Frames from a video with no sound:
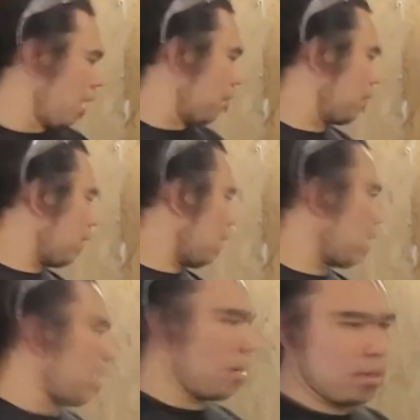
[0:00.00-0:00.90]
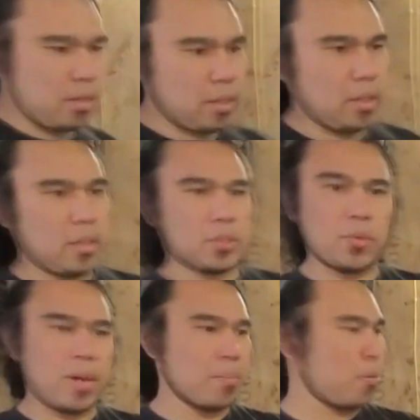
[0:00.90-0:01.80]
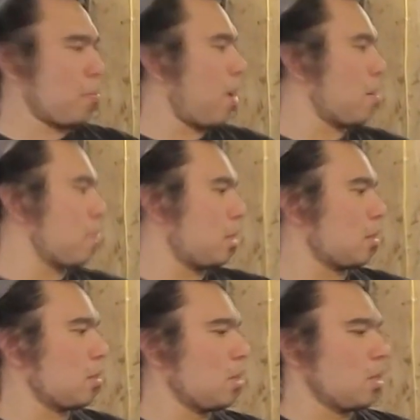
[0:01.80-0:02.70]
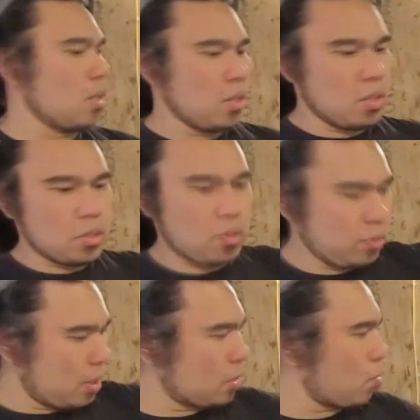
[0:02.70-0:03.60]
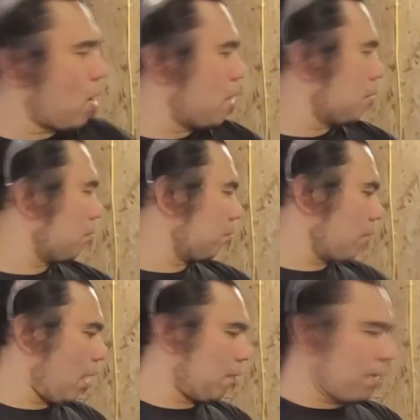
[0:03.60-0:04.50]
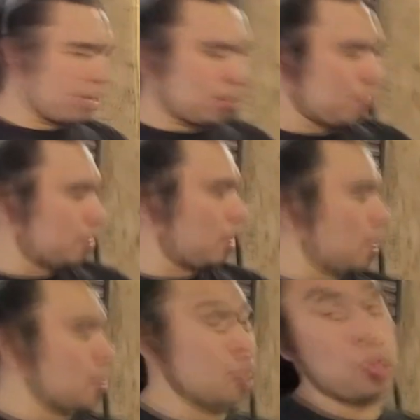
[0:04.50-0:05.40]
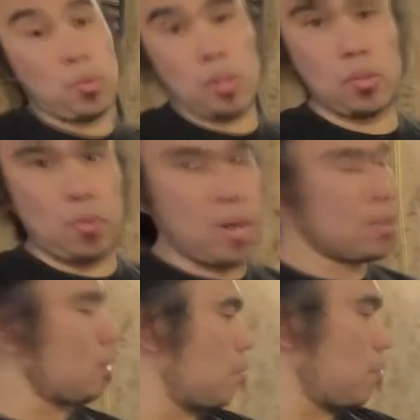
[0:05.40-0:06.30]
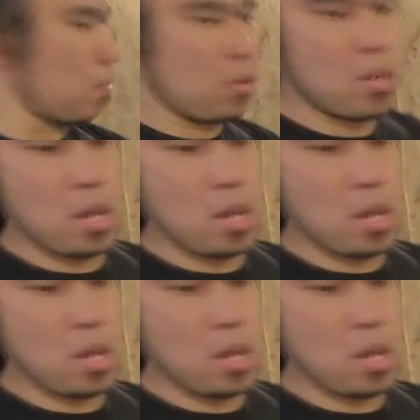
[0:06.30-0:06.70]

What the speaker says: everything here. It's ready for priming. So this one, I fixed everything here. This was rusted before,